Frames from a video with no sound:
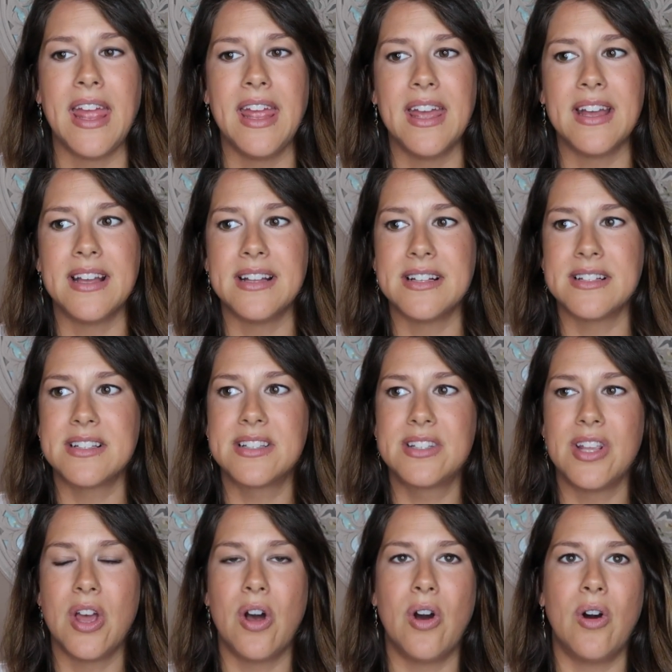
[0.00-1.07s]
And
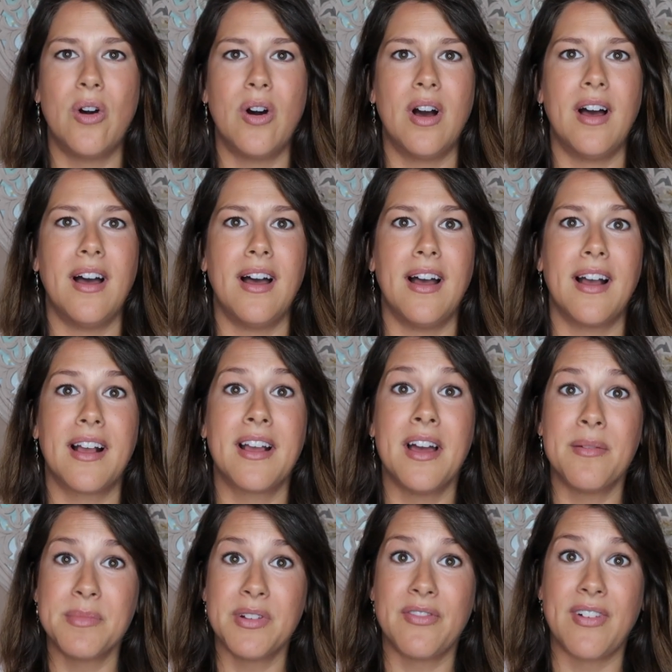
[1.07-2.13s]
so
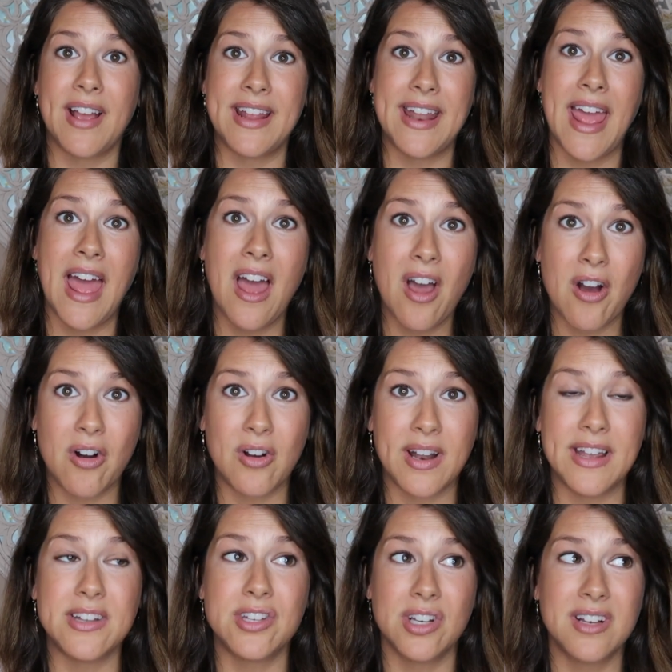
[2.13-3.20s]
come to find
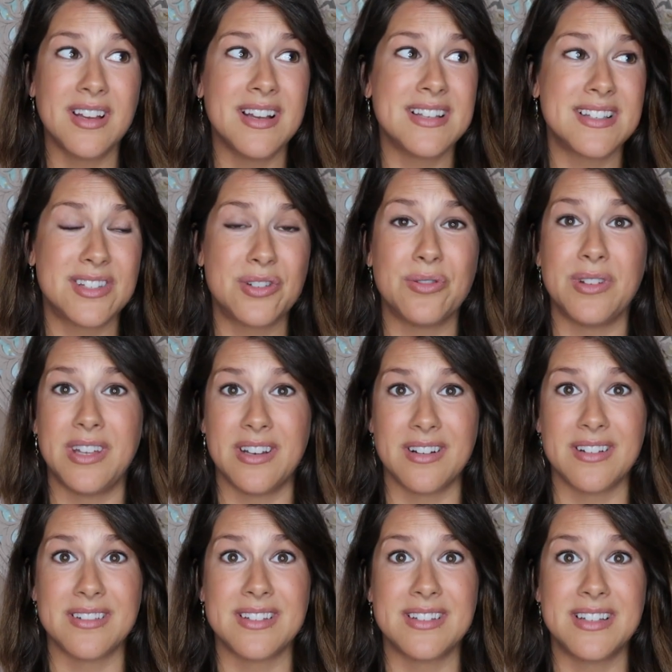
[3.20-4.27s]
out, it took us two
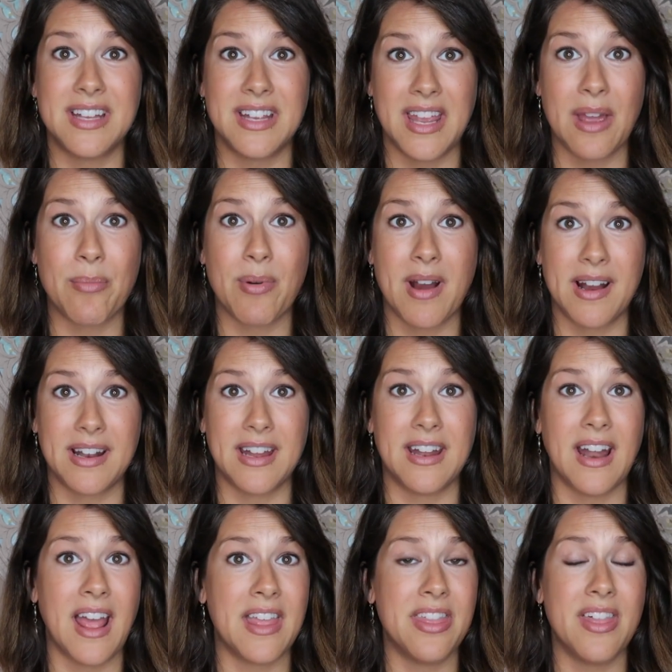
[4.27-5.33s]
years to get
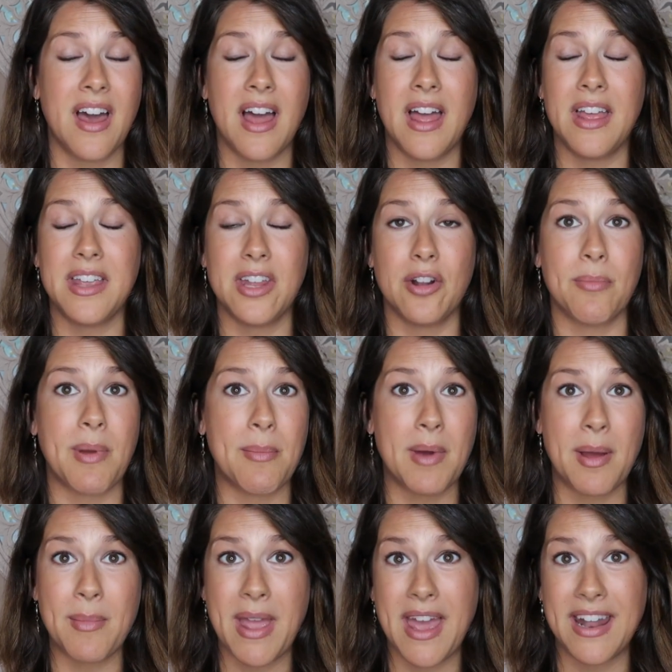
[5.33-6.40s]
pregnant. I thought, you know, my mom